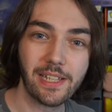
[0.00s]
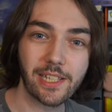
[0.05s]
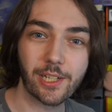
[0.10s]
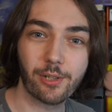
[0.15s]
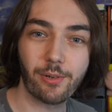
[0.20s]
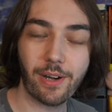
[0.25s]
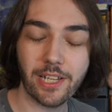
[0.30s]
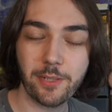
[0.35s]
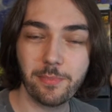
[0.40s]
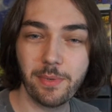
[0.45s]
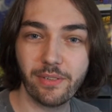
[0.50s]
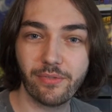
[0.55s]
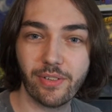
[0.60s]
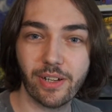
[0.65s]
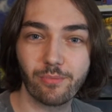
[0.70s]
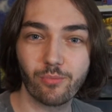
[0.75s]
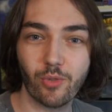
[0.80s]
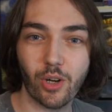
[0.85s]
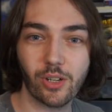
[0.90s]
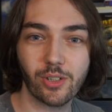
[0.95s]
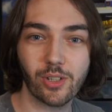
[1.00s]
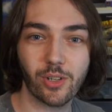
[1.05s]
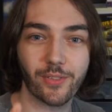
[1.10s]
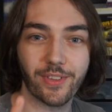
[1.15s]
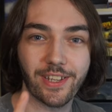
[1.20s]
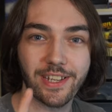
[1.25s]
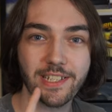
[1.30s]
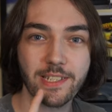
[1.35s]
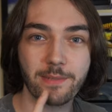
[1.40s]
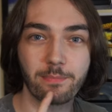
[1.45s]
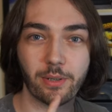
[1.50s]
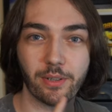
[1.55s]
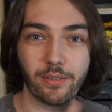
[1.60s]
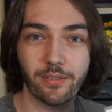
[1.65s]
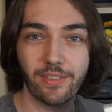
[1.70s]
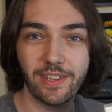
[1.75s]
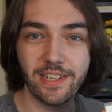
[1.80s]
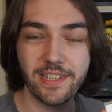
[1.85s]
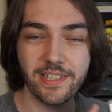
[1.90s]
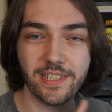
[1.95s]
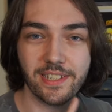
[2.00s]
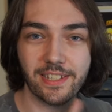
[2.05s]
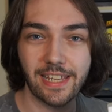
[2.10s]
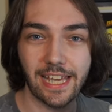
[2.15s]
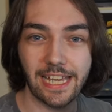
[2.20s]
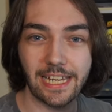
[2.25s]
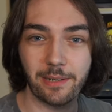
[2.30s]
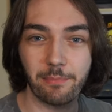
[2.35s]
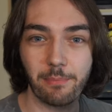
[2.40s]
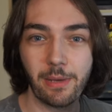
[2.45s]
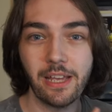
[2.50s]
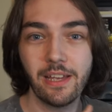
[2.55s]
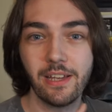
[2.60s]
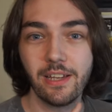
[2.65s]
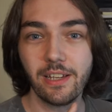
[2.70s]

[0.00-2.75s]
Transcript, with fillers: correct me if I'm wrong on this, but this game,